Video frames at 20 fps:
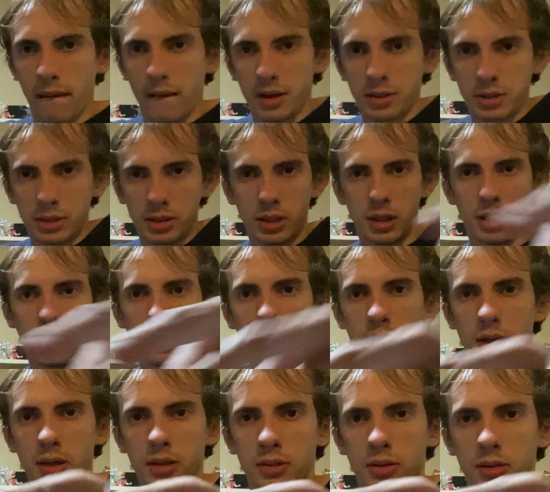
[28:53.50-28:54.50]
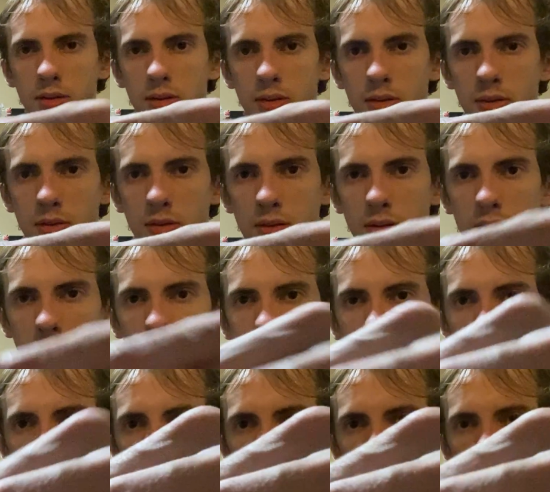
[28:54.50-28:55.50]
see these two
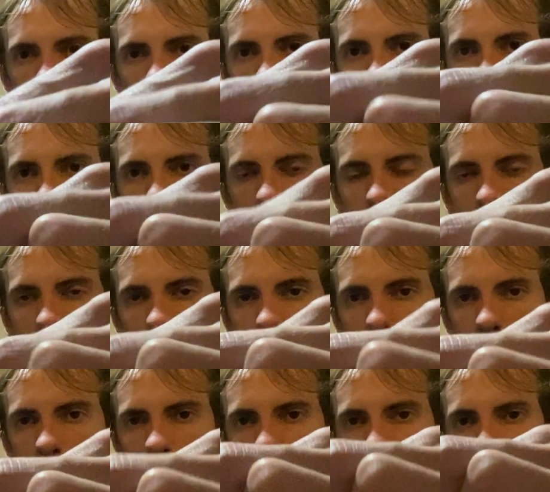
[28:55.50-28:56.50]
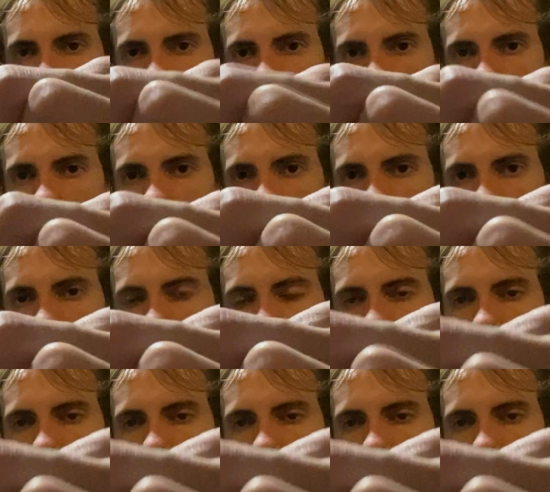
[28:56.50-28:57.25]
pieces right there? You're supposed to...